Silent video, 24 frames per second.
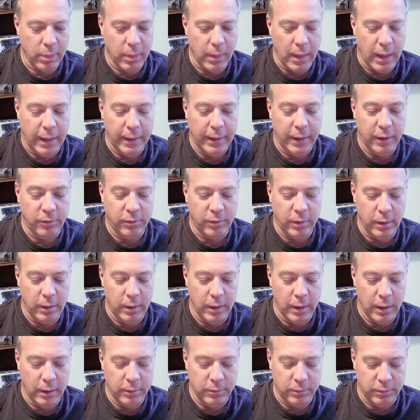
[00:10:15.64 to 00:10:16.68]
guess he
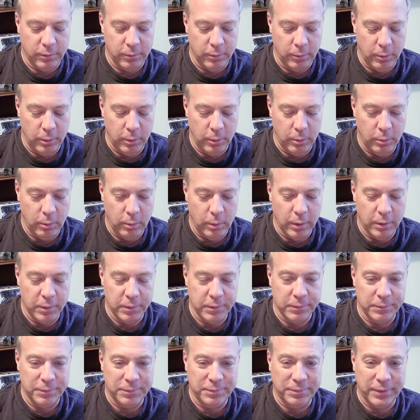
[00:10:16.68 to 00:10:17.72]
has to
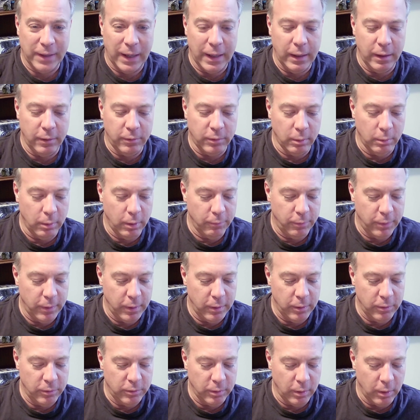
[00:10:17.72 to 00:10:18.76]
fight some of
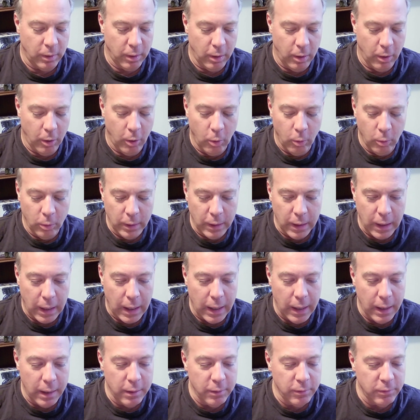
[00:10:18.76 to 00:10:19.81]
his own
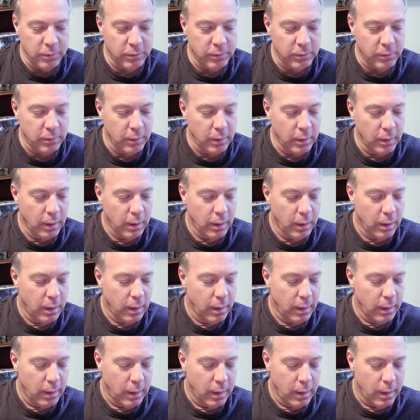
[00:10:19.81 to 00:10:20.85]
guys.
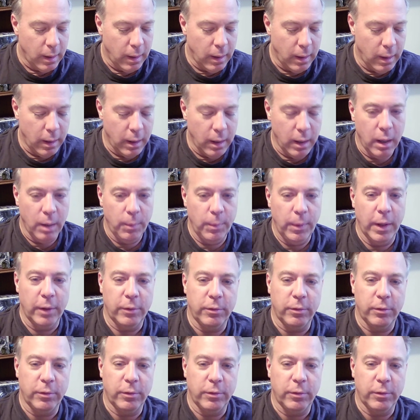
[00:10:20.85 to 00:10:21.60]
I mean, that's a